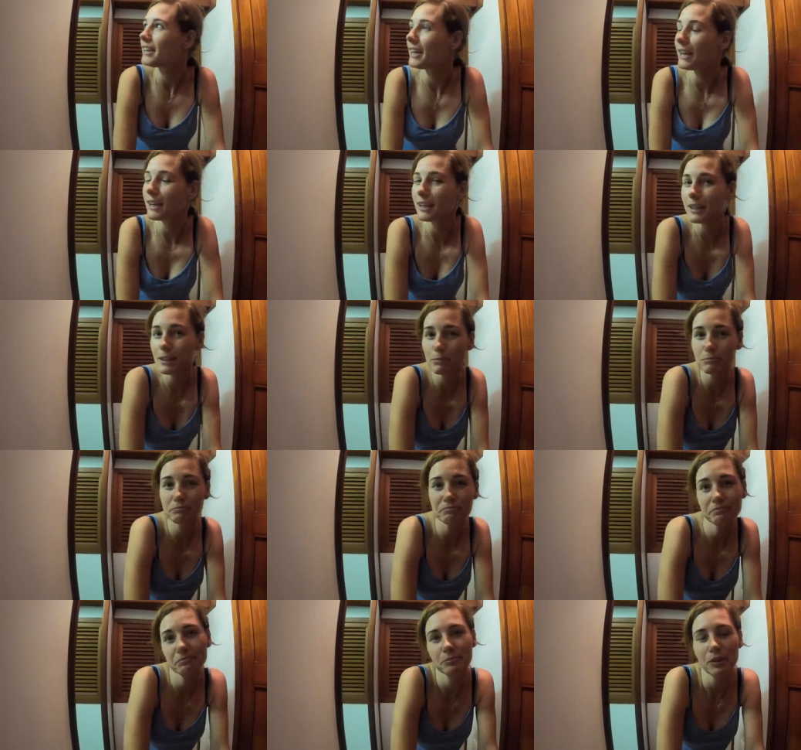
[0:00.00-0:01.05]

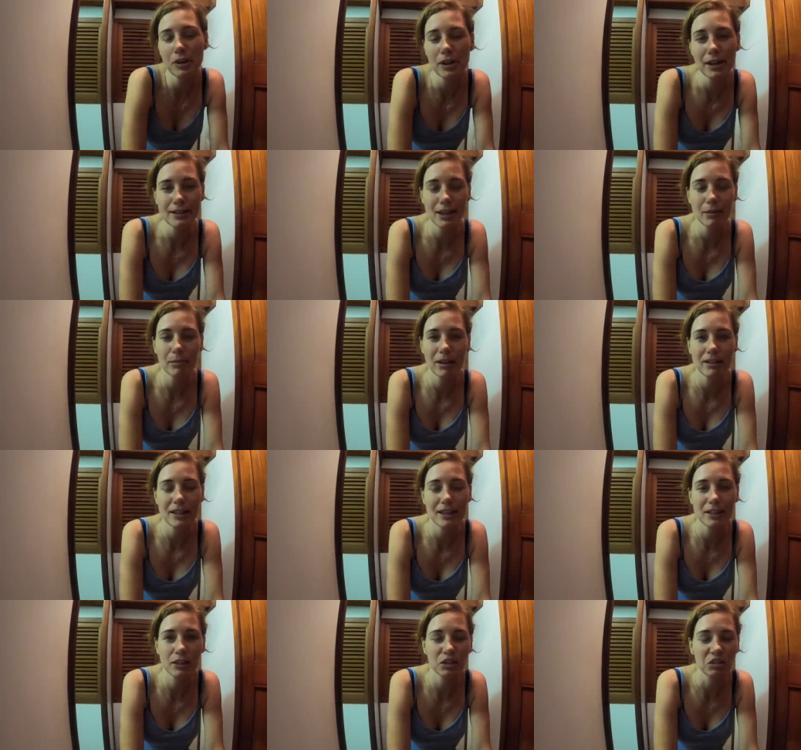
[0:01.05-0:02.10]
Um, what can I say about
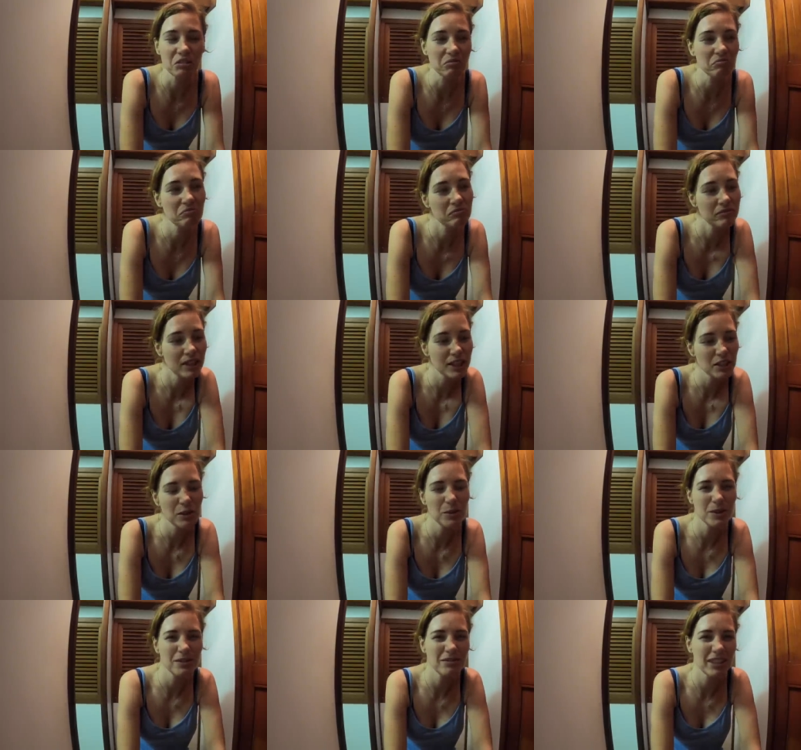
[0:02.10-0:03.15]
day two? It was
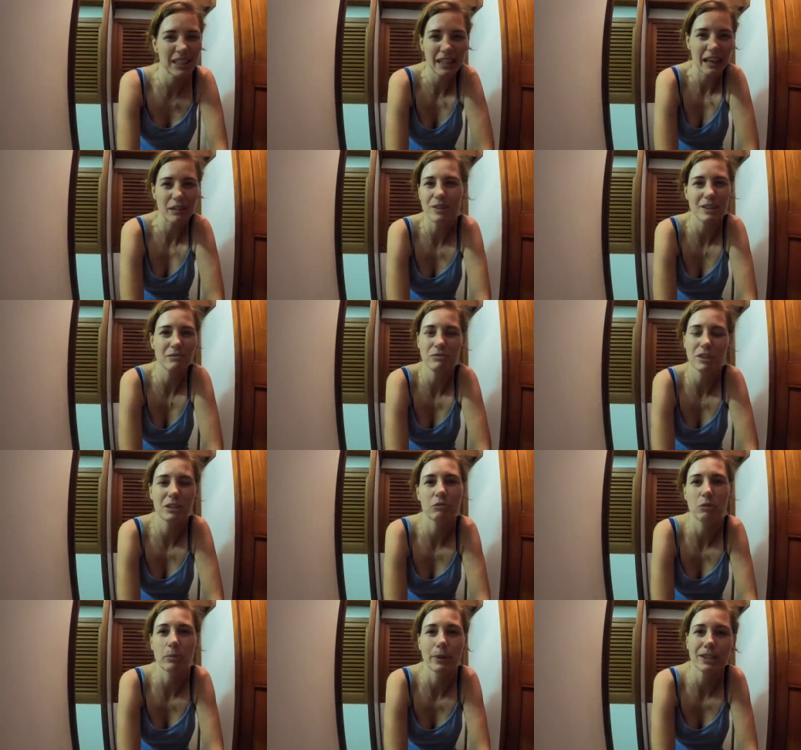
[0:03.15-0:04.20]
wasn't really that eventful
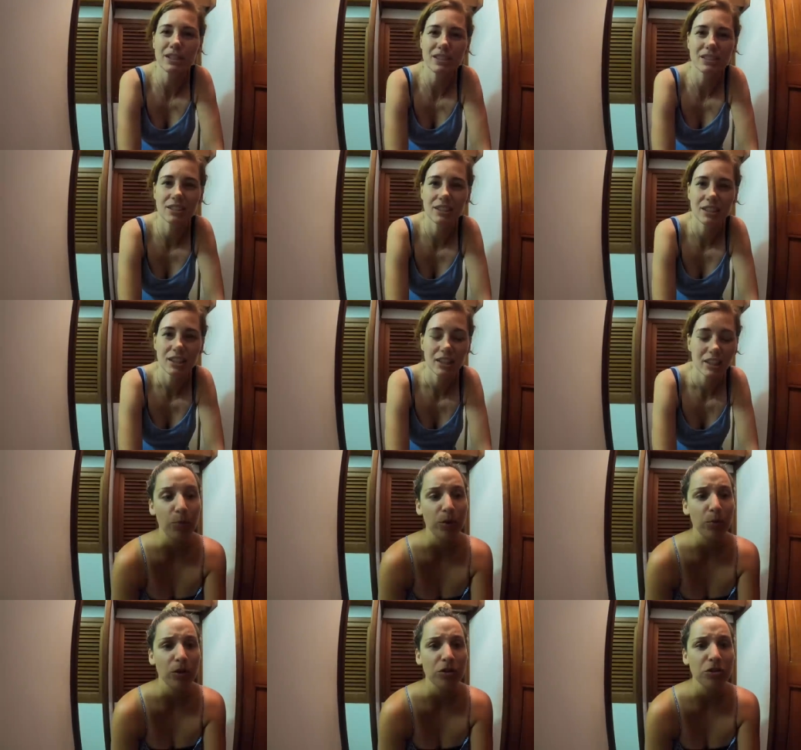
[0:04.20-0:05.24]
if I'm honest.
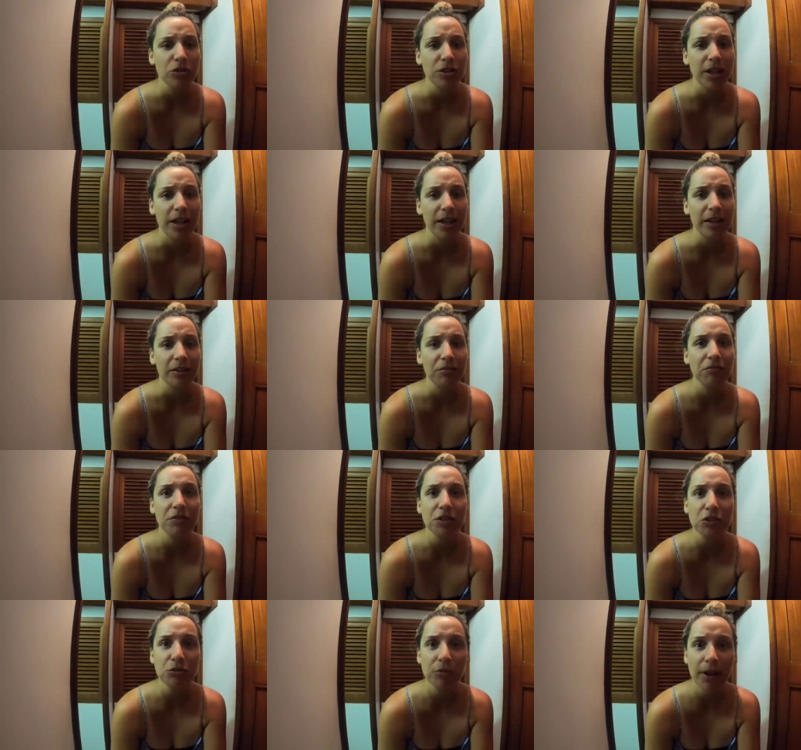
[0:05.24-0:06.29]
We watched a
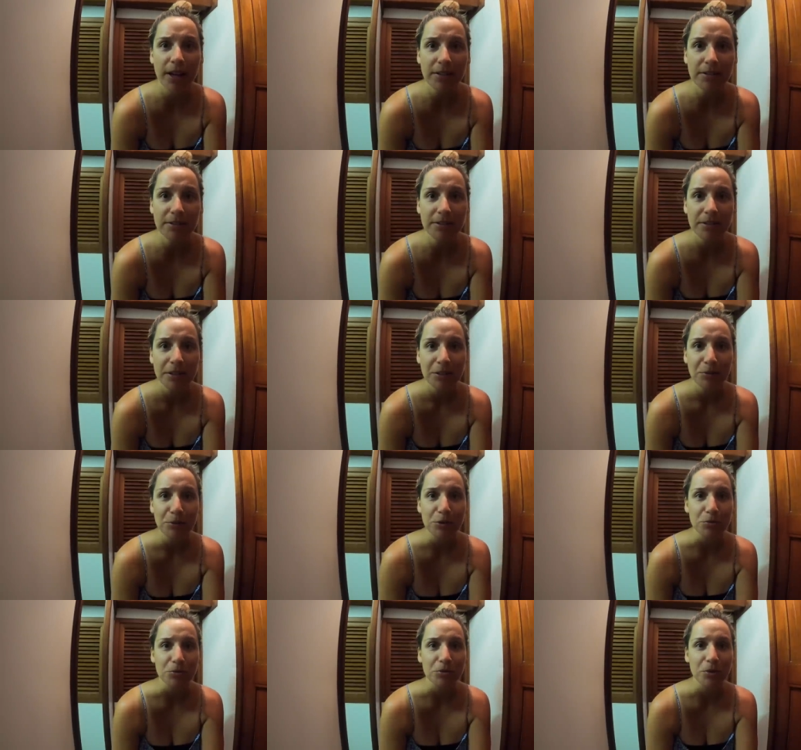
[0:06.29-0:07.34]
fish race
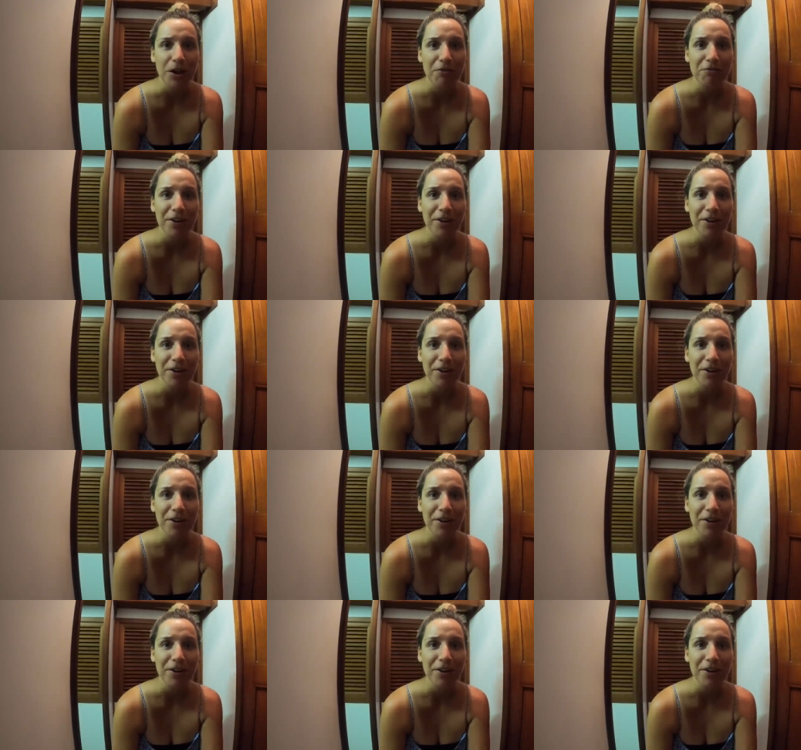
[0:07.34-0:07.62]
which was quite